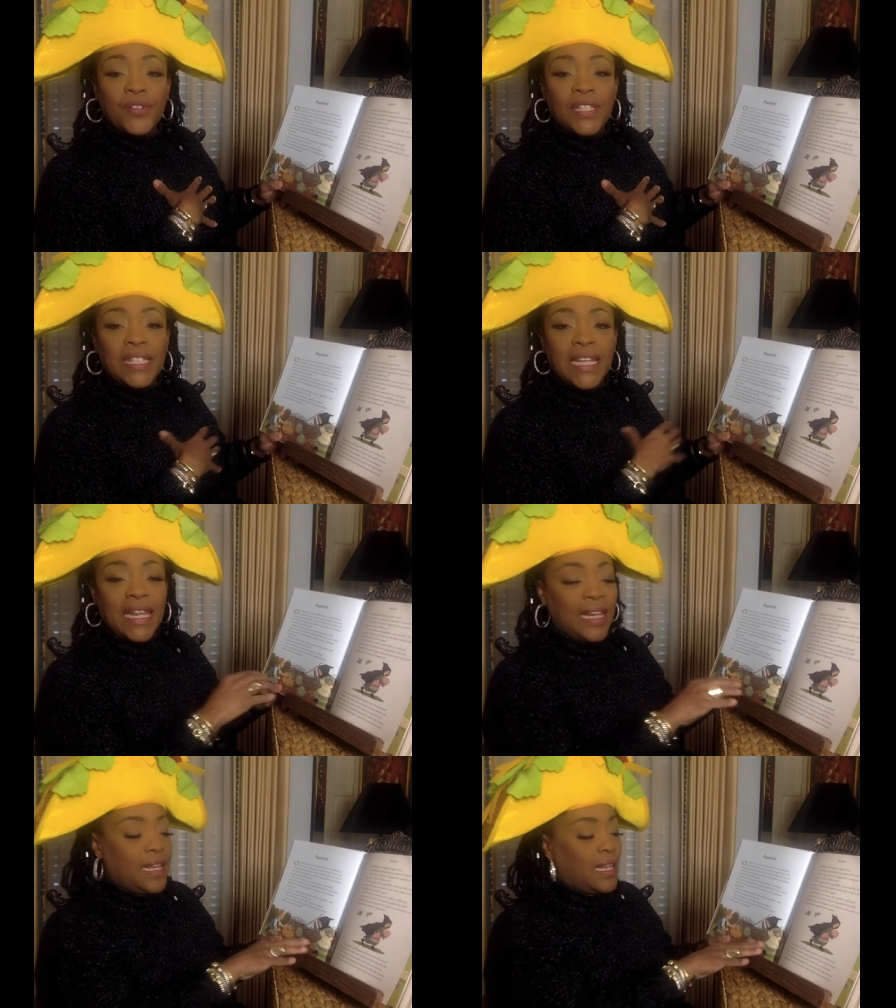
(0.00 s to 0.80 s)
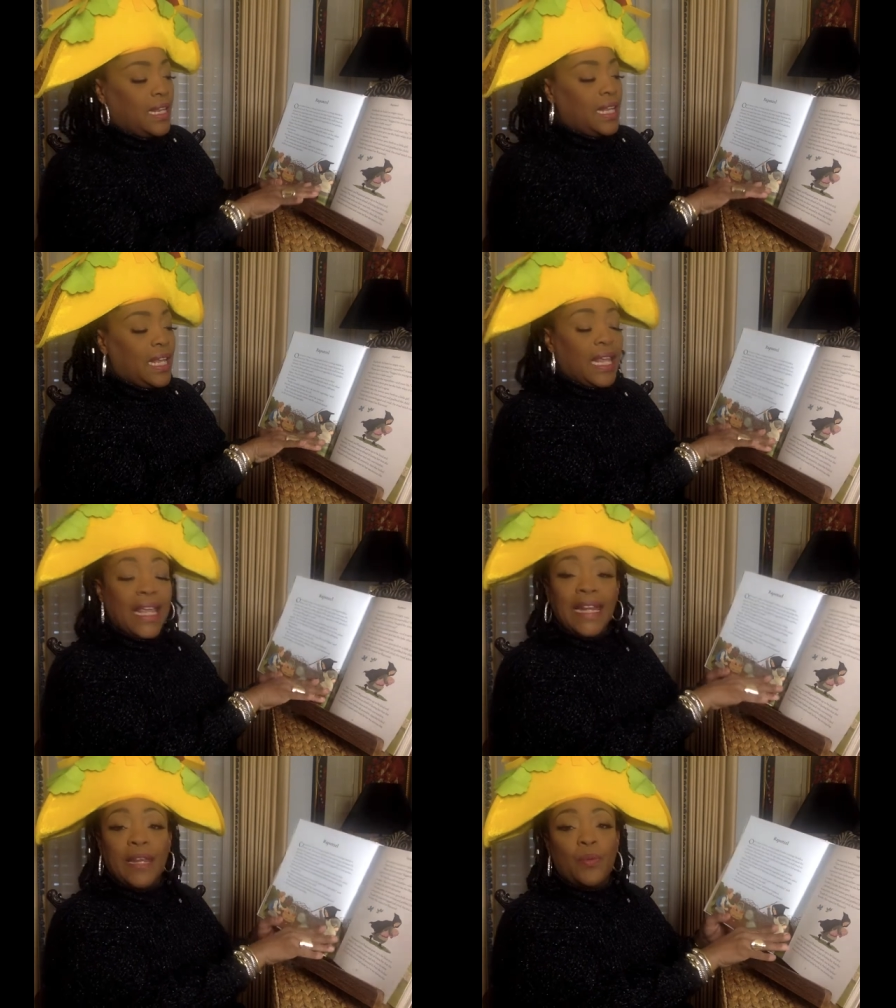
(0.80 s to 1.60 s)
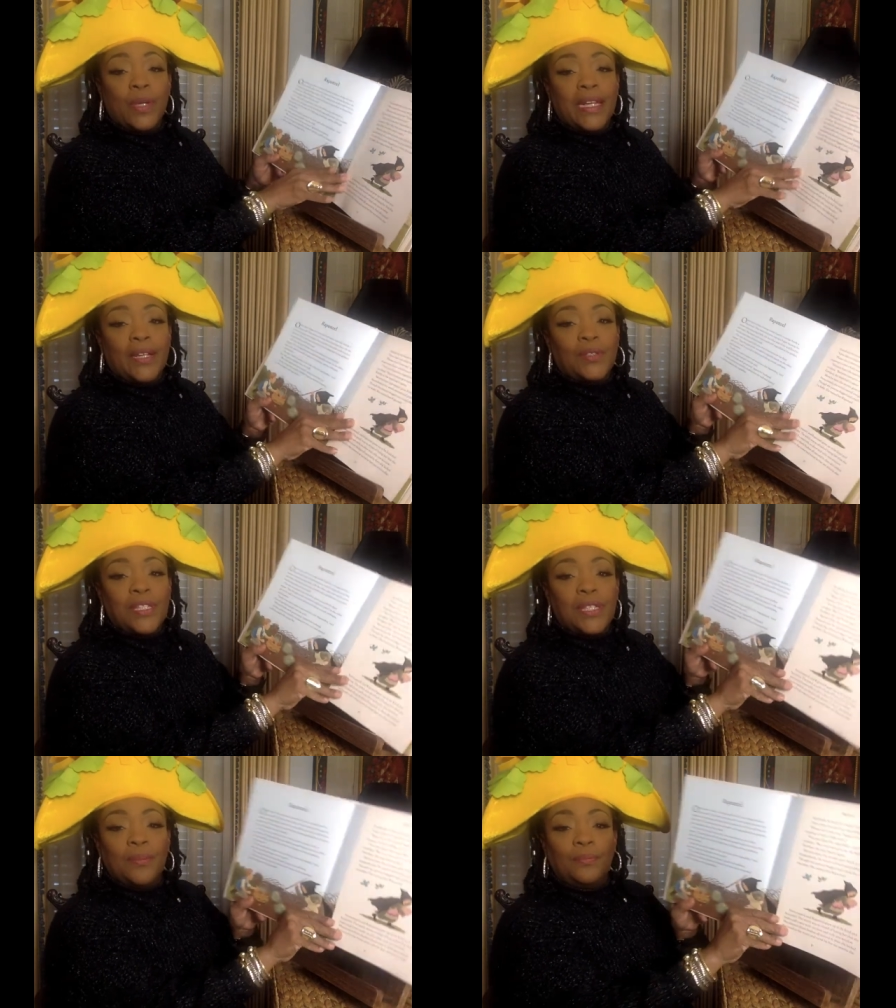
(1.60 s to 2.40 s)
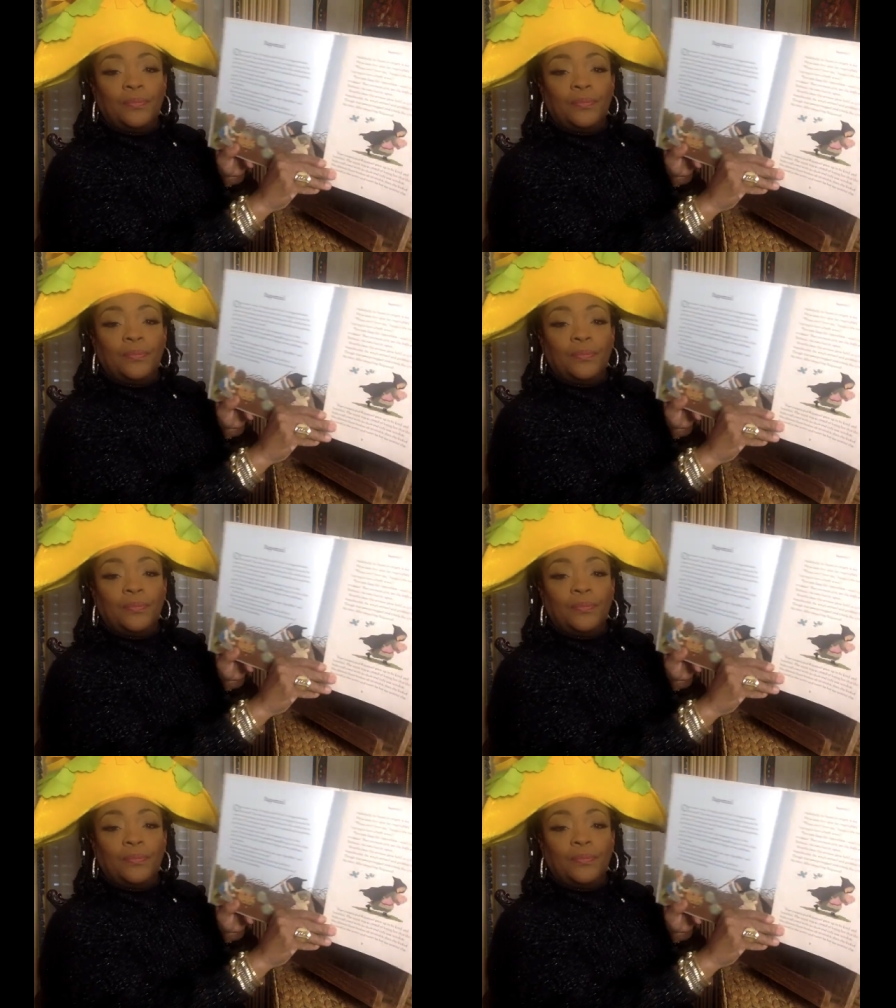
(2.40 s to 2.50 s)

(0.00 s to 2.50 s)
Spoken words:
see anyone else.